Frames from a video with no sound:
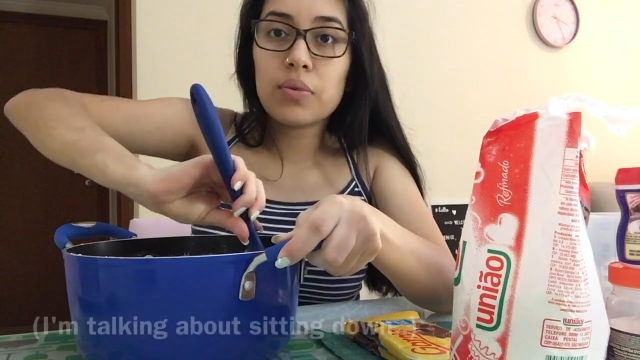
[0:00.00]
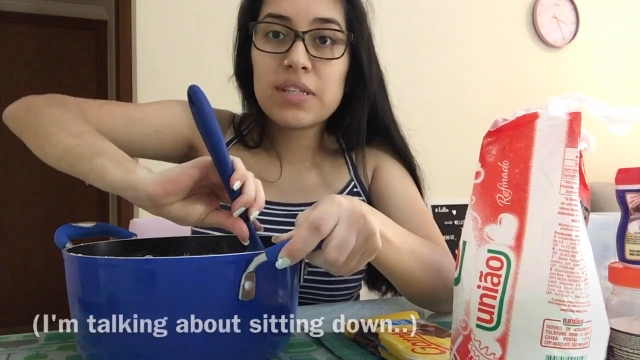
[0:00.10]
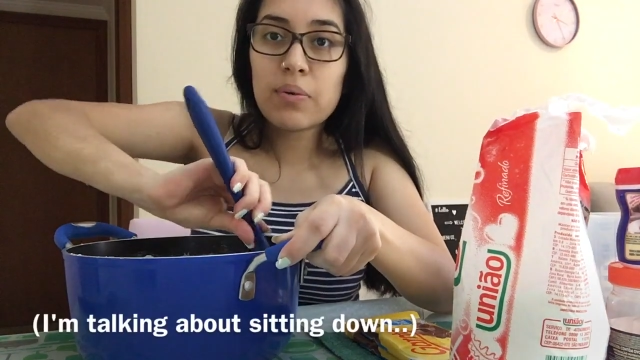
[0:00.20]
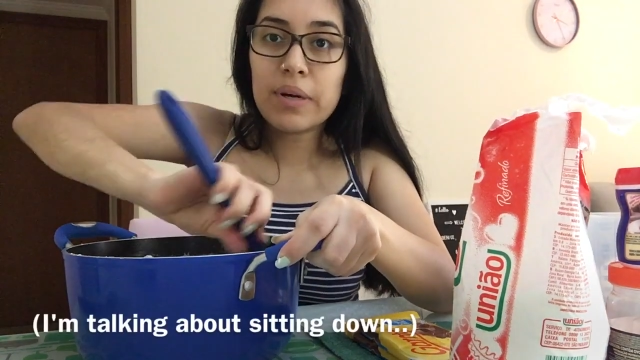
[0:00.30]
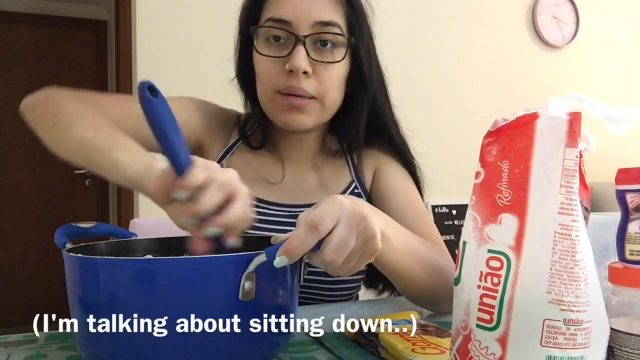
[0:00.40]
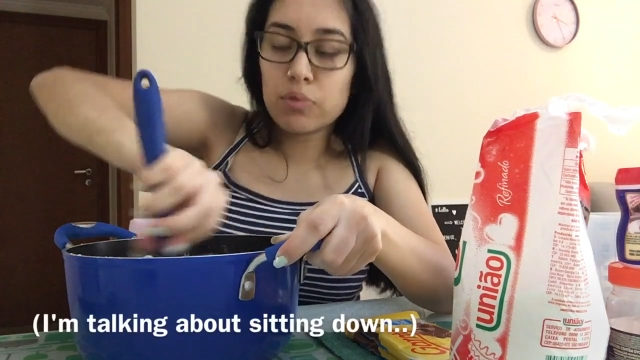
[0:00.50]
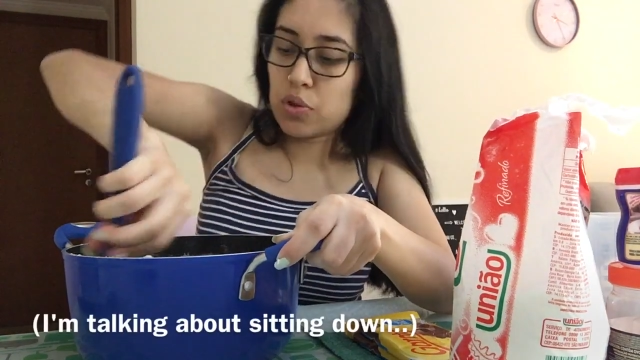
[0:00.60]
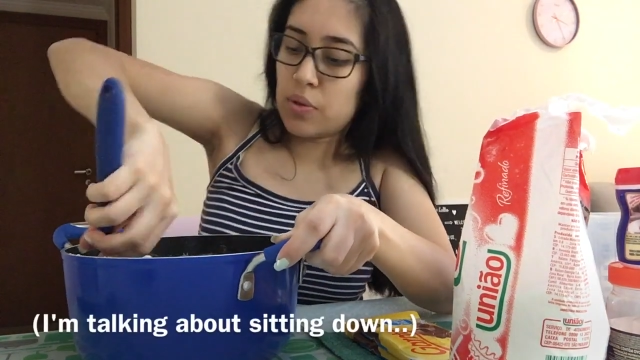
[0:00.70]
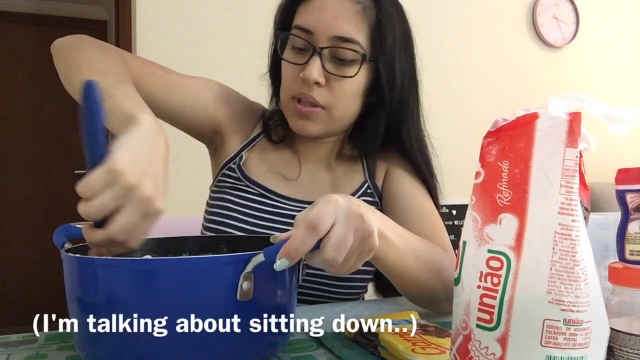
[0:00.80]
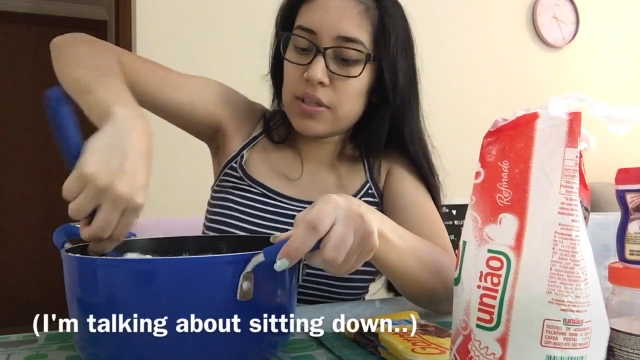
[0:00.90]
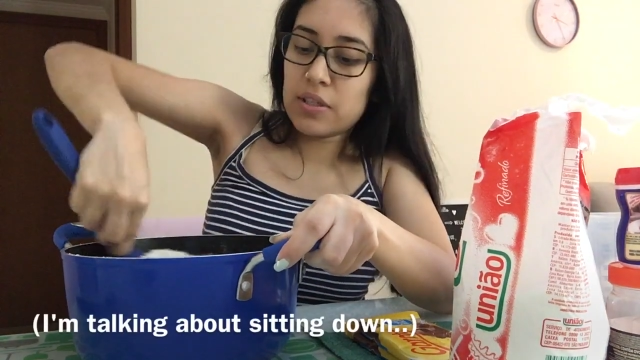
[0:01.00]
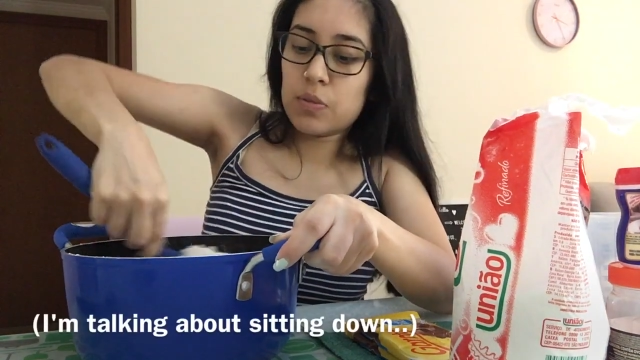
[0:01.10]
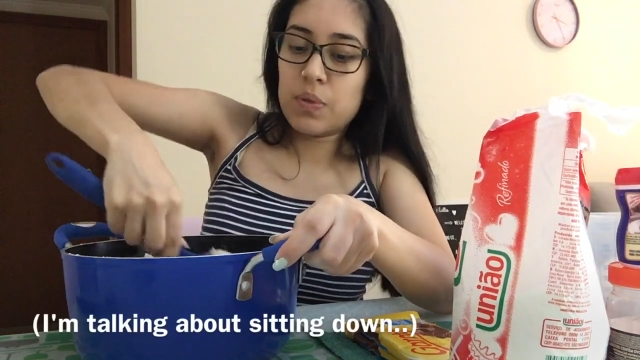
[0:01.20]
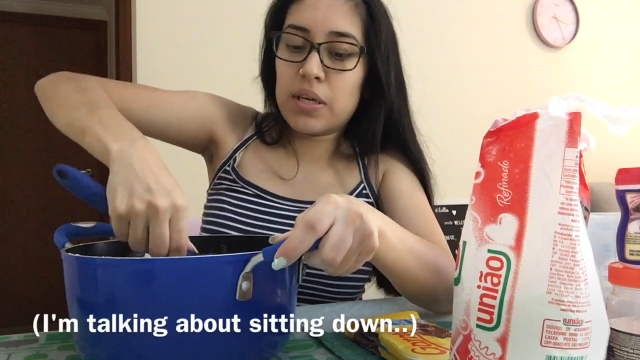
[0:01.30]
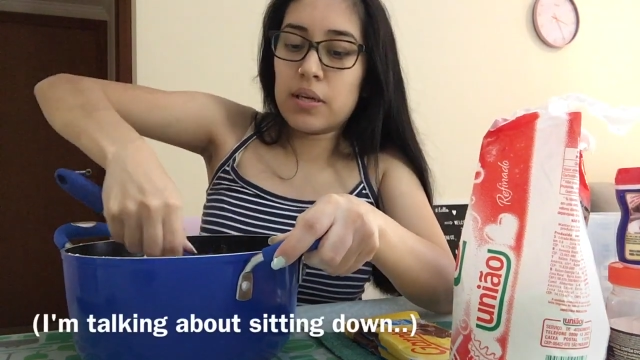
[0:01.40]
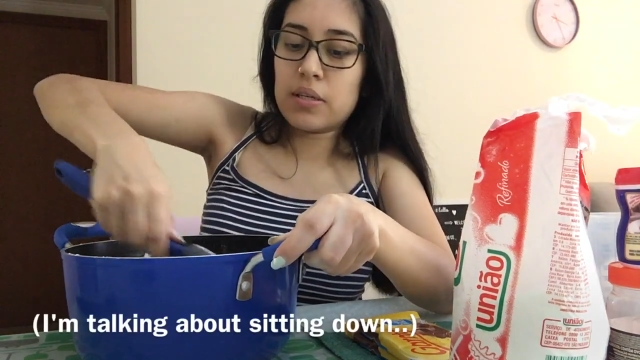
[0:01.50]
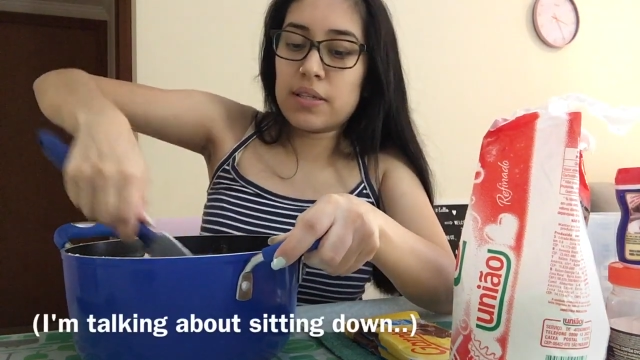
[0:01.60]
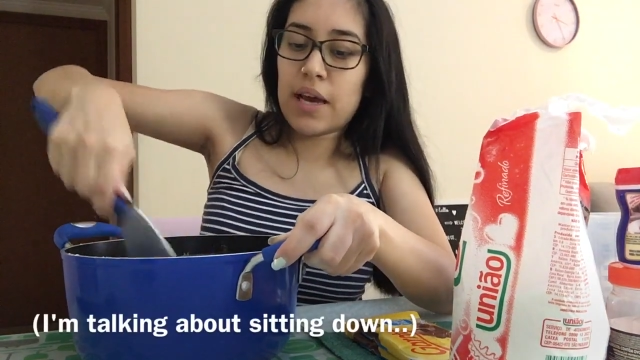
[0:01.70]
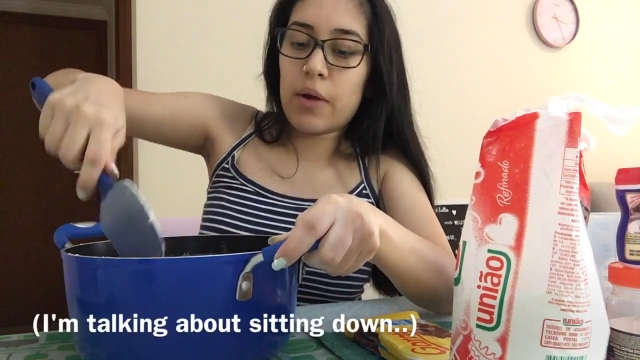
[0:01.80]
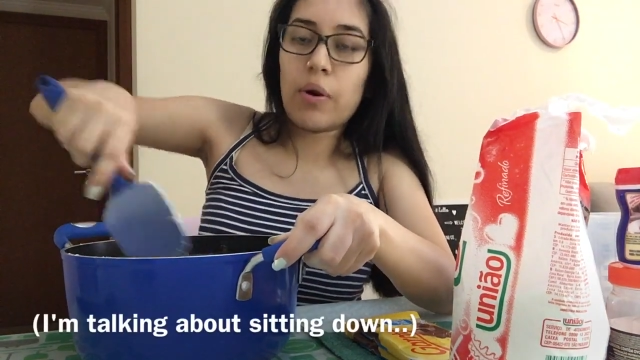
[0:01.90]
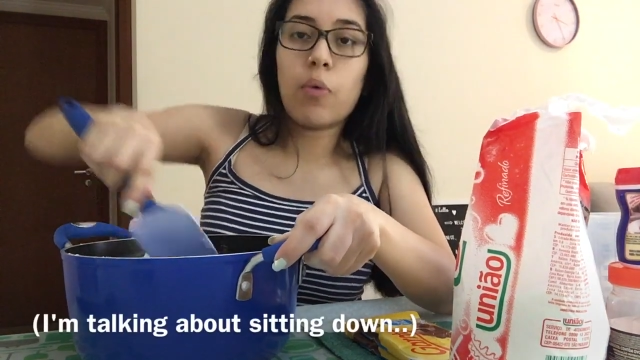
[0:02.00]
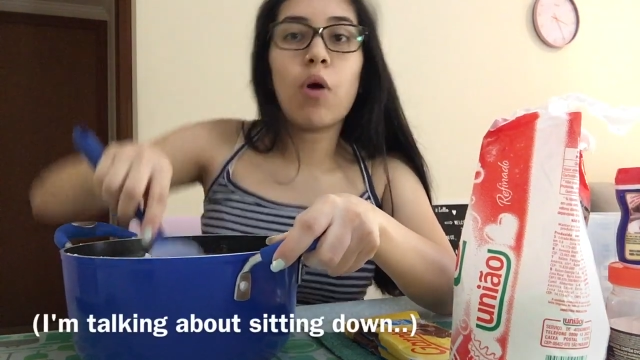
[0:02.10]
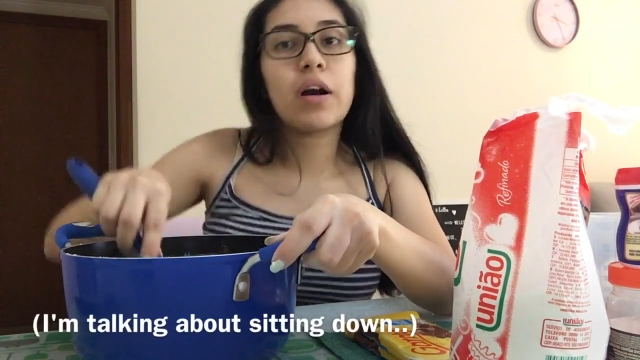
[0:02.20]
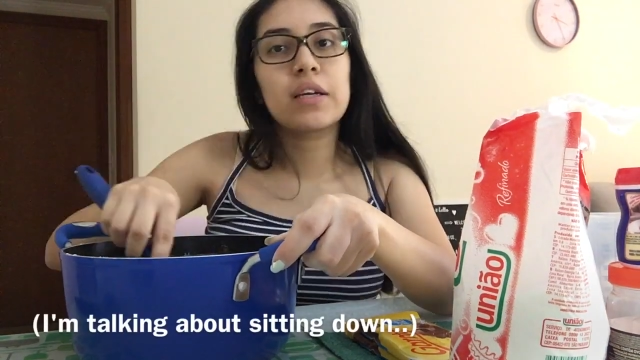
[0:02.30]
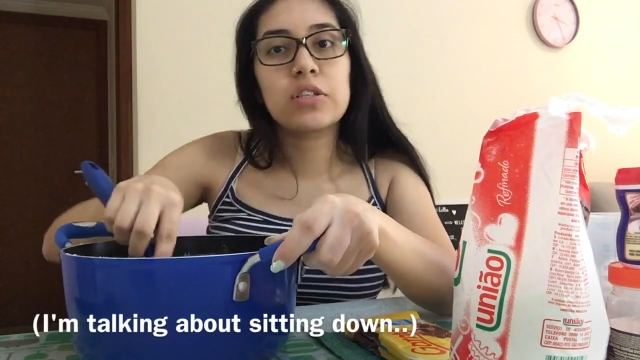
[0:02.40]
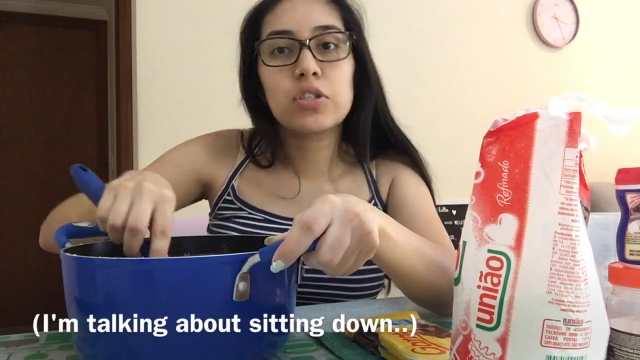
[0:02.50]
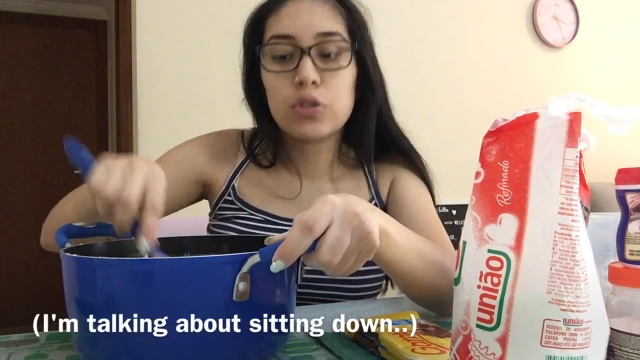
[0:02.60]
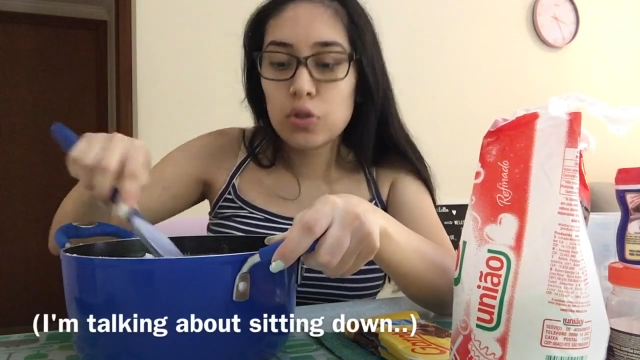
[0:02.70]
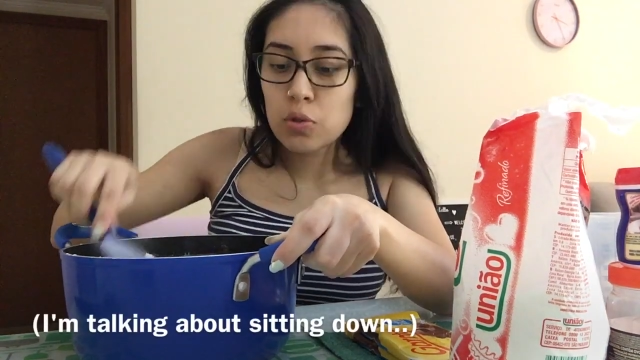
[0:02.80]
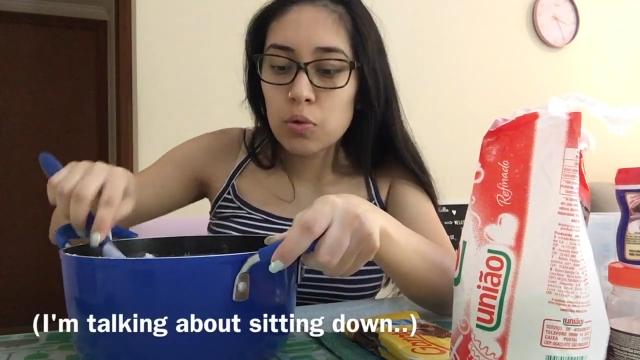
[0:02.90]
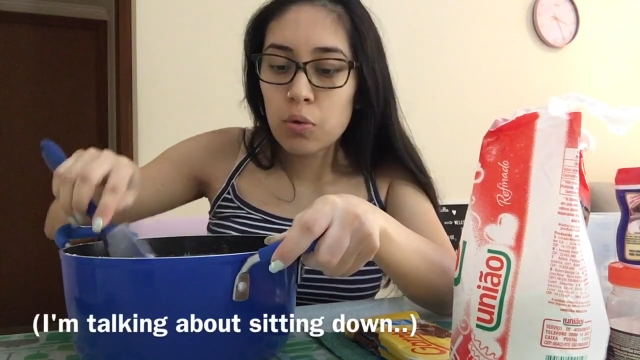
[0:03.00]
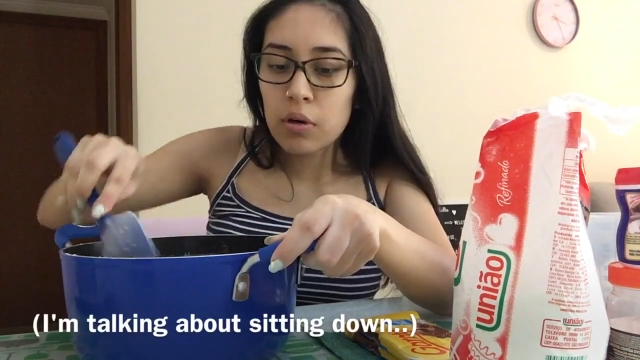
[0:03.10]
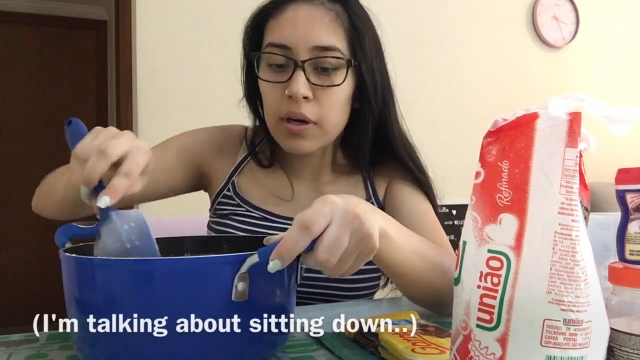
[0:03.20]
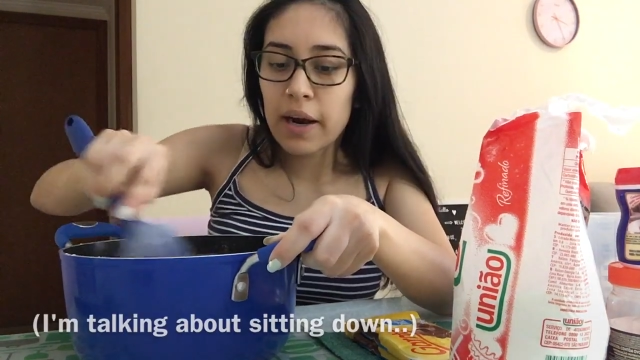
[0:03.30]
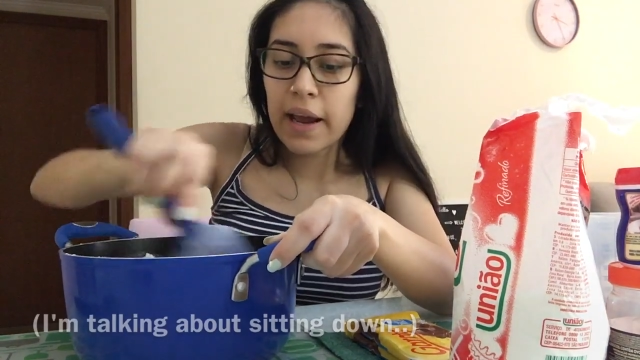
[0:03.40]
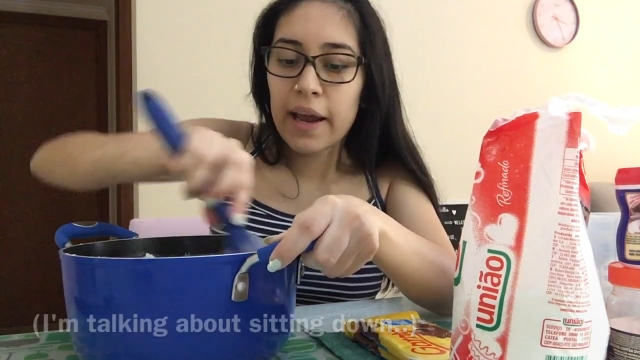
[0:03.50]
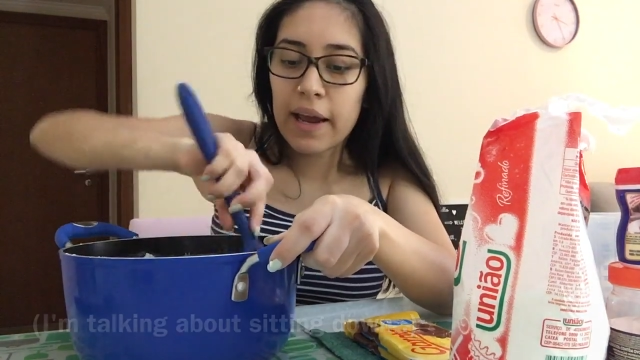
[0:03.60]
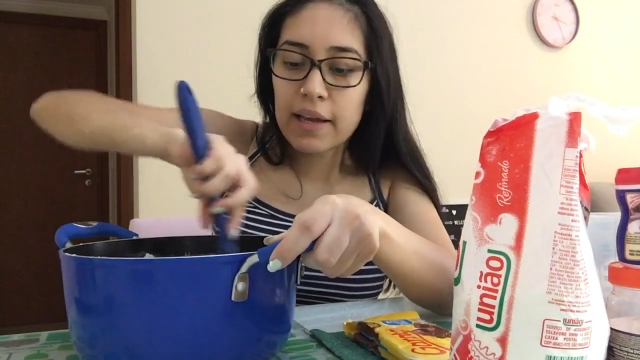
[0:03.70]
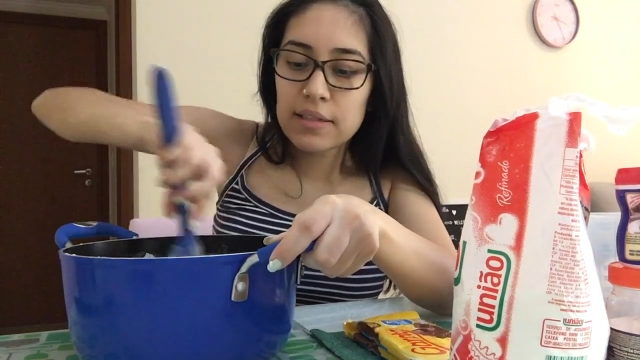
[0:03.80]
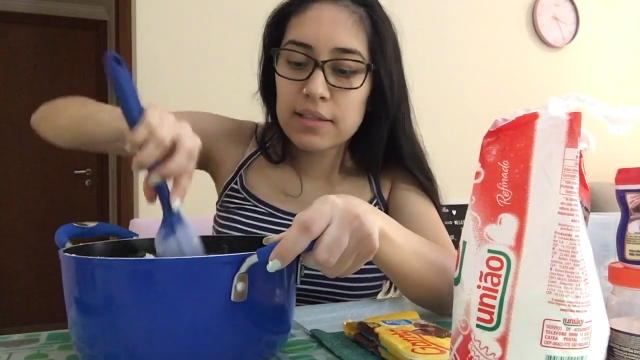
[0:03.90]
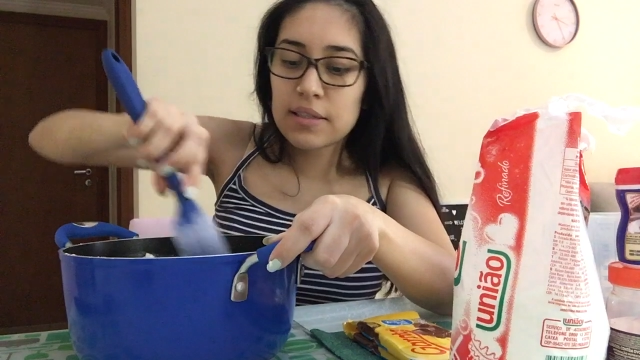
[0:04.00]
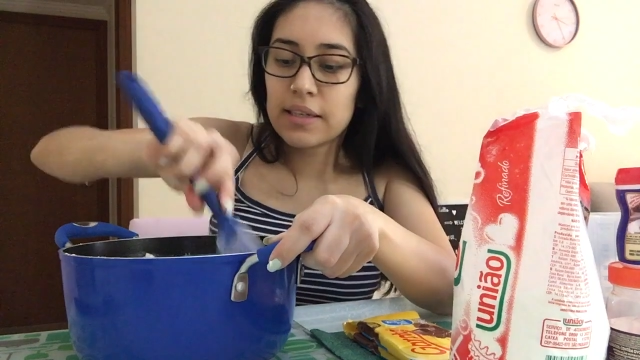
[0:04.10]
the reason why I'm doing this is because I went walking to the store and